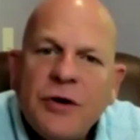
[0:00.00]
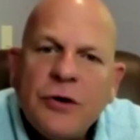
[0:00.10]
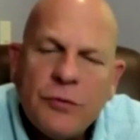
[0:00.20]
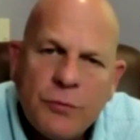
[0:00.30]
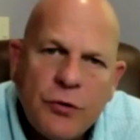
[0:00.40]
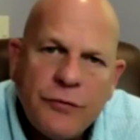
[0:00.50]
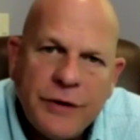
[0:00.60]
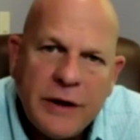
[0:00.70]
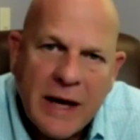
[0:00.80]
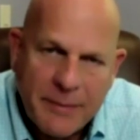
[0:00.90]
you remove
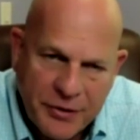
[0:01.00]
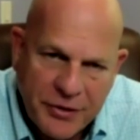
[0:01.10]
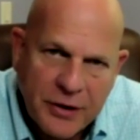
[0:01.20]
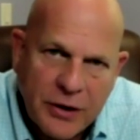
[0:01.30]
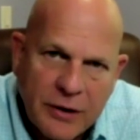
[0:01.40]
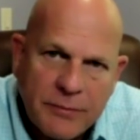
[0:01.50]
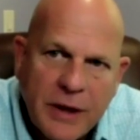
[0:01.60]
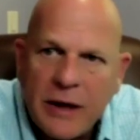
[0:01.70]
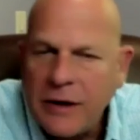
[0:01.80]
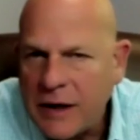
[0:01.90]
the epithelium,
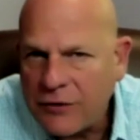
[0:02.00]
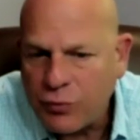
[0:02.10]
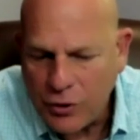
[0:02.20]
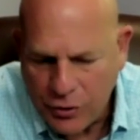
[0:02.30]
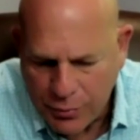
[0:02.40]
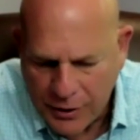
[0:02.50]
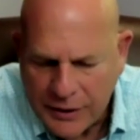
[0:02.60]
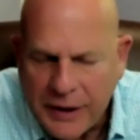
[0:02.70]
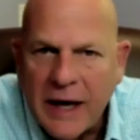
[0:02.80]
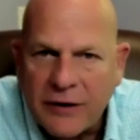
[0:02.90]
then that's when you bring
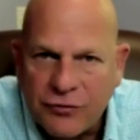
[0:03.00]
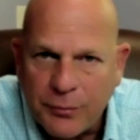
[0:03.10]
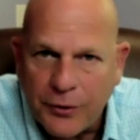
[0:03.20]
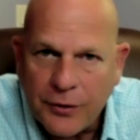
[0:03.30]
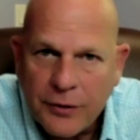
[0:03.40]
in the excimer.